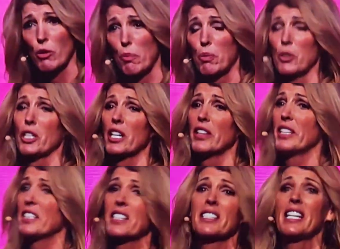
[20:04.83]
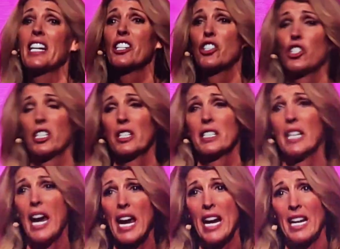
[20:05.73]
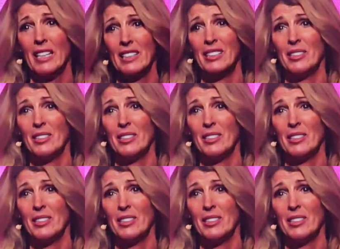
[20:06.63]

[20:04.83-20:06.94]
put on this stage today